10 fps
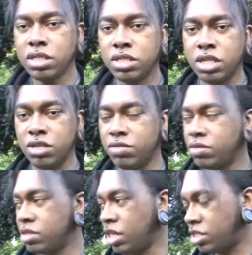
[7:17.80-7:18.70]
So
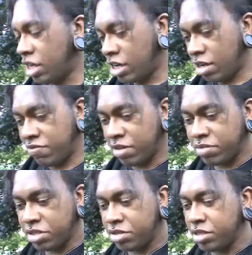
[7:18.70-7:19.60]
they take off
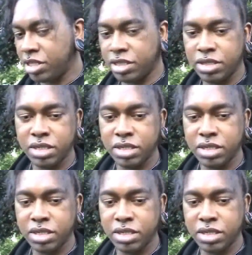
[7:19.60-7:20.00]
up the street.